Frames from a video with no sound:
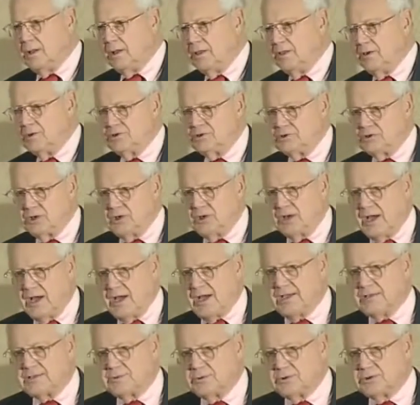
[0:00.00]
These are the
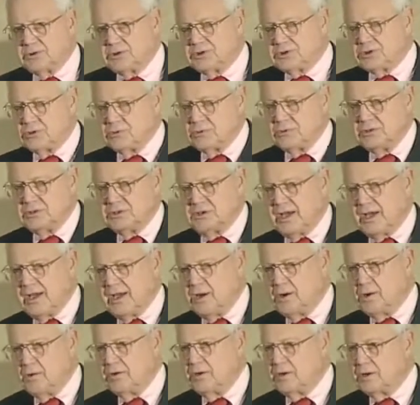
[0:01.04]
guys with the suit and tie
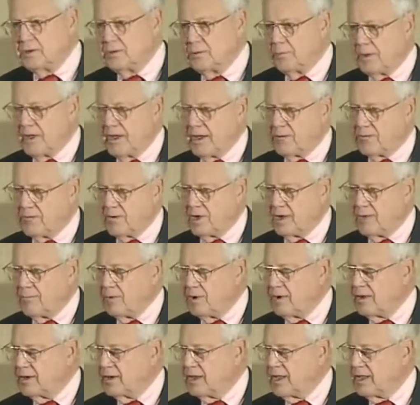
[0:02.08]
go in at the bank
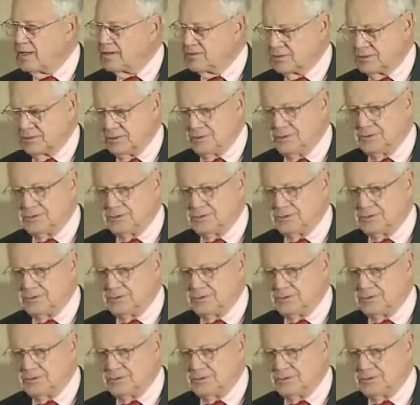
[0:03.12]
robbery and ask,